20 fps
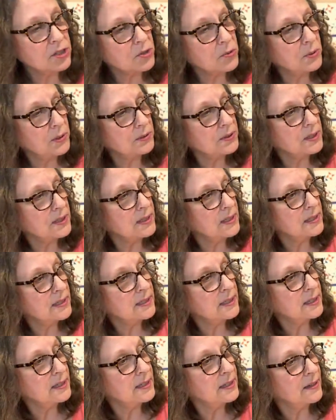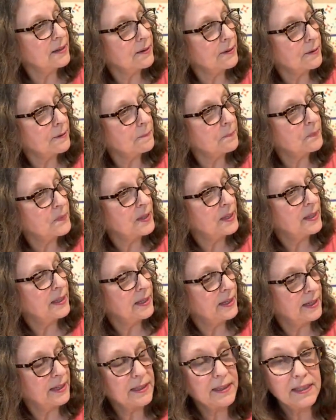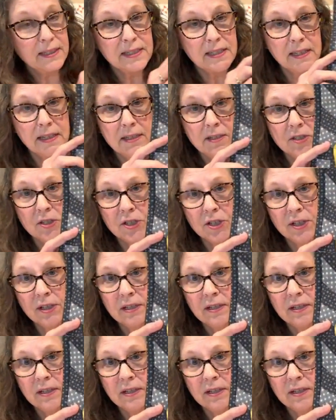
quilted it in the ditch.